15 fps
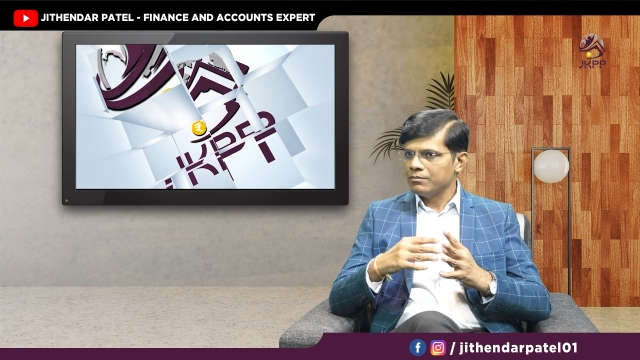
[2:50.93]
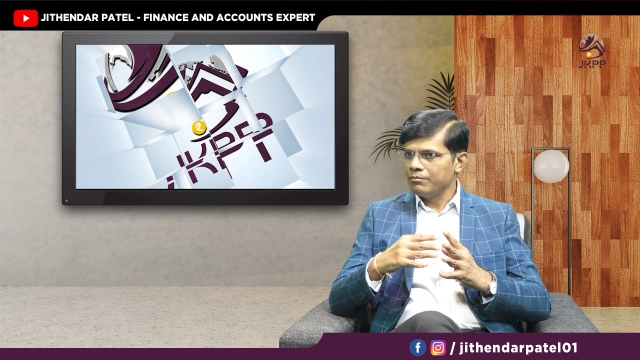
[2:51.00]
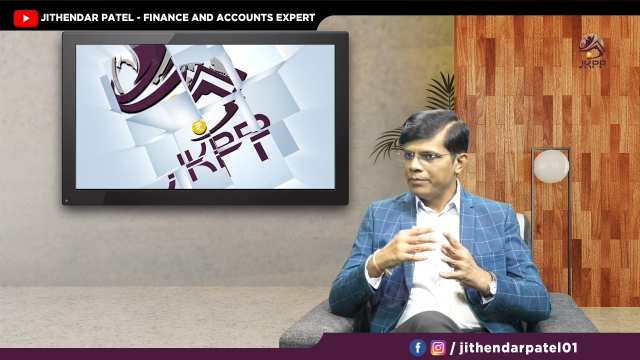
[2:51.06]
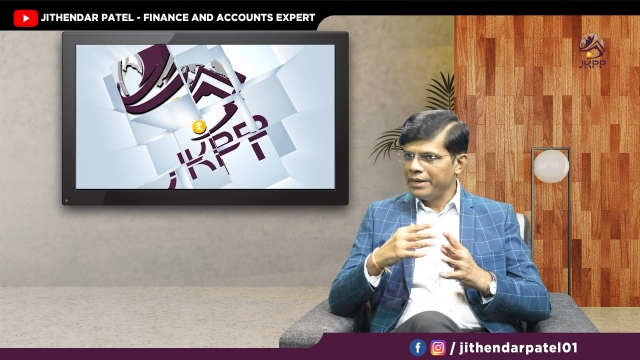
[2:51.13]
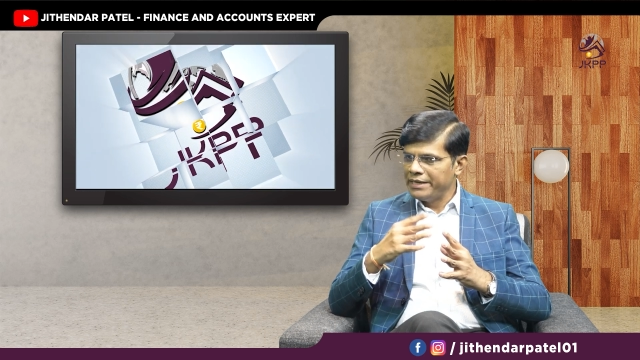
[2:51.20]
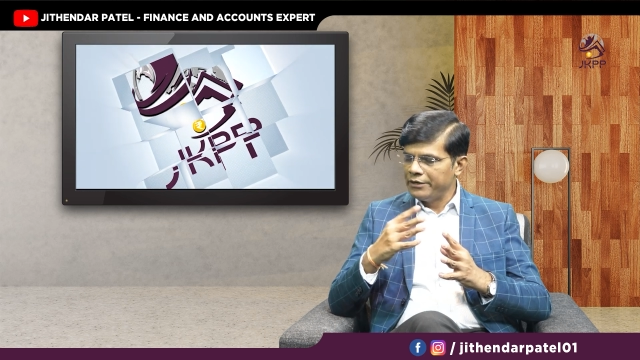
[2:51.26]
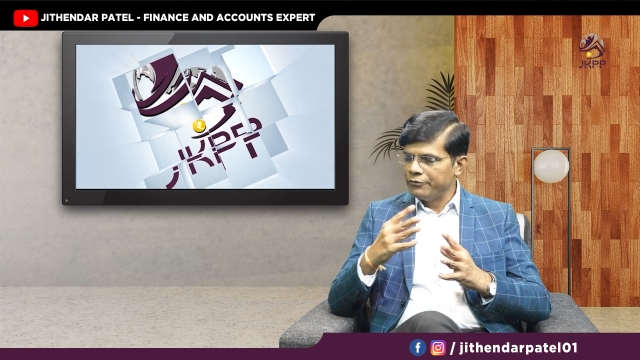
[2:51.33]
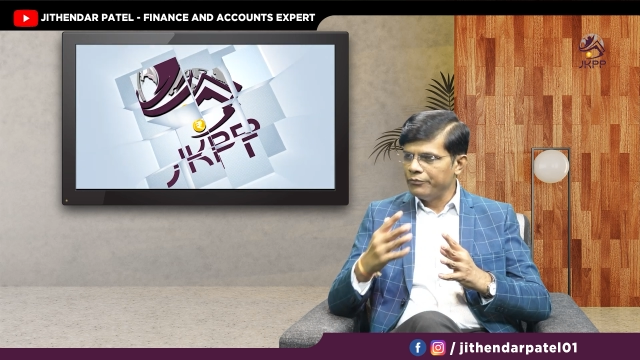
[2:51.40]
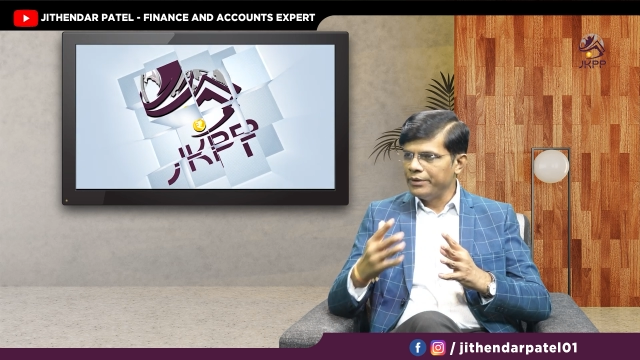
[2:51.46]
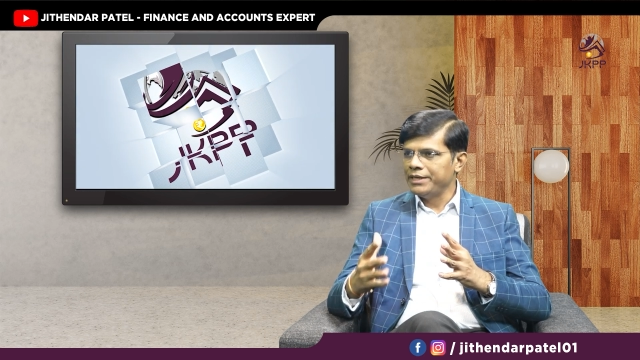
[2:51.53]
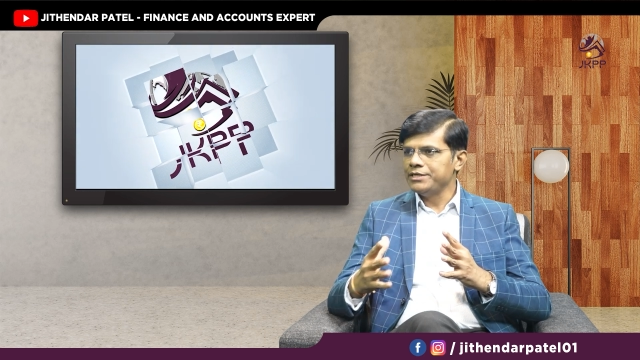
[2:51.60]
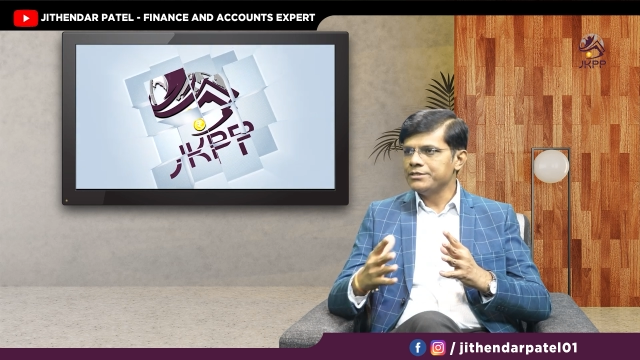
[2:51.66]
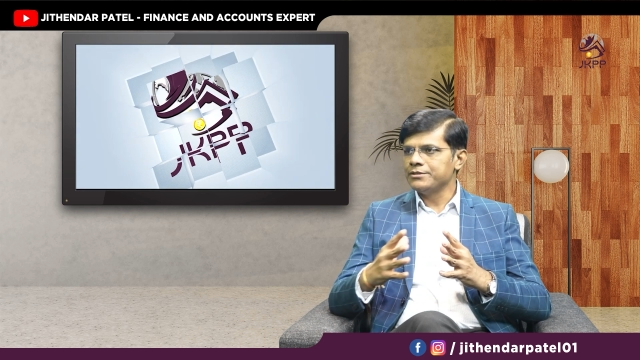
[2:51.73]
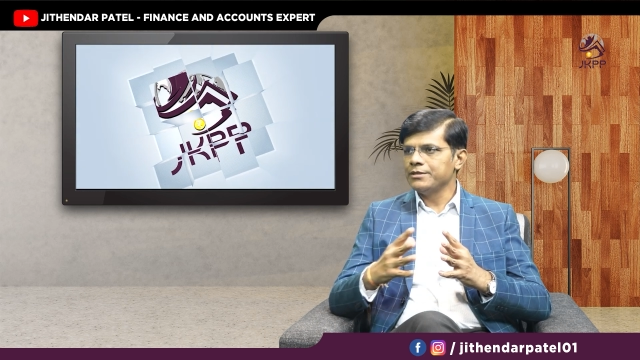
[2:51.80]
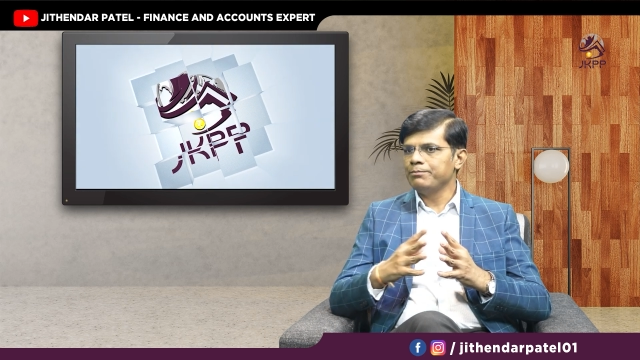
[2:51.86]
made it
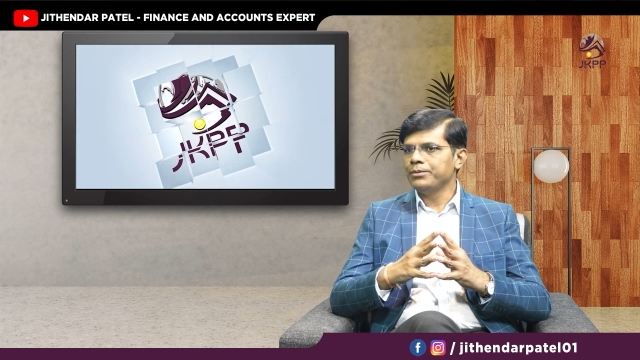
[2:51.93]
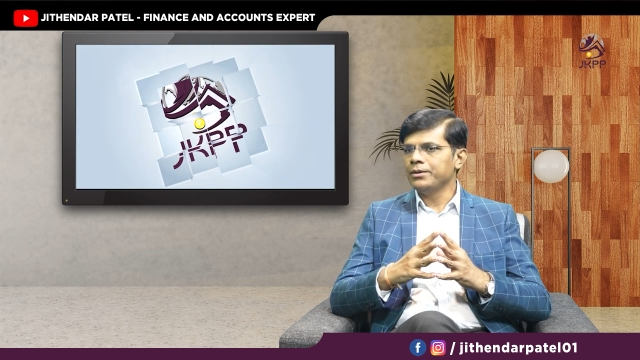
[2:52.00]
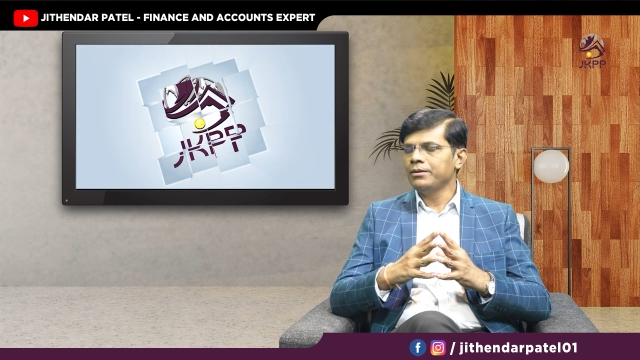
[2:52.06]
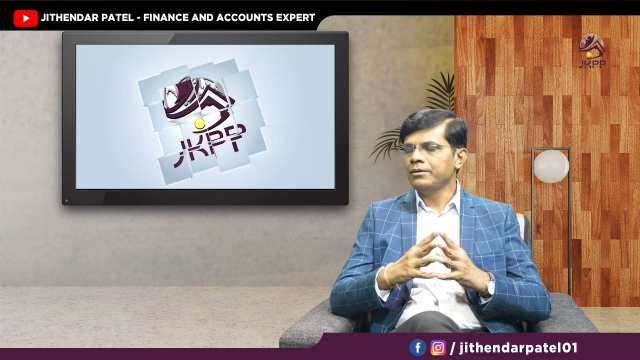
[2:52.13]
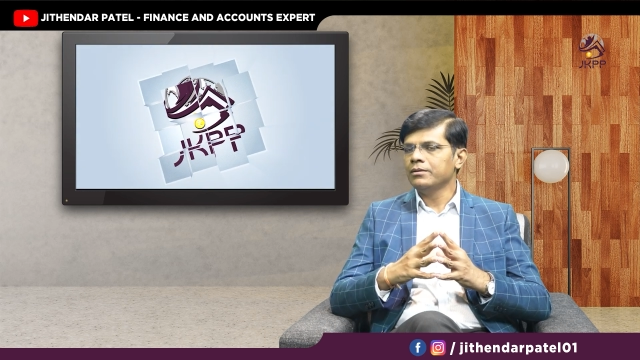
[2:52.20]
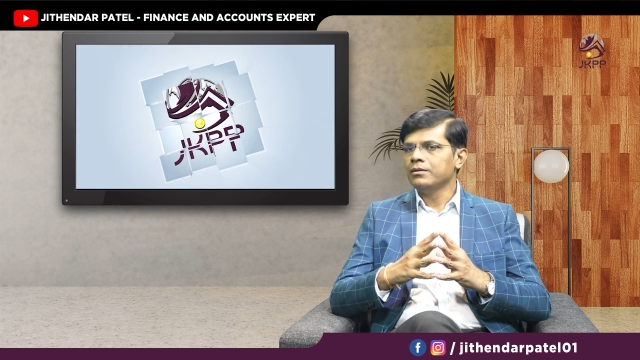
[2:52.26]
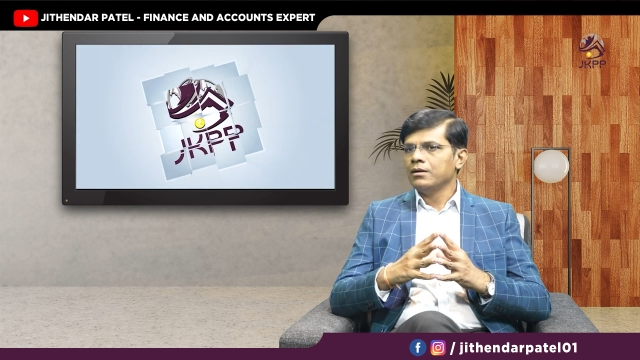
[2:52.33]
very simple,